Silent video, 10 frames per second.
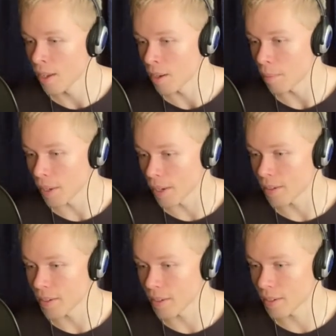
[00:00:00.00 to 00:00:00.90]
But,
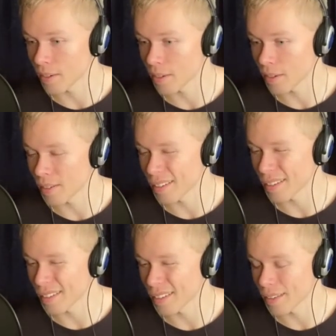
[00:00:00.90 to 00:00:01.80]
like, I've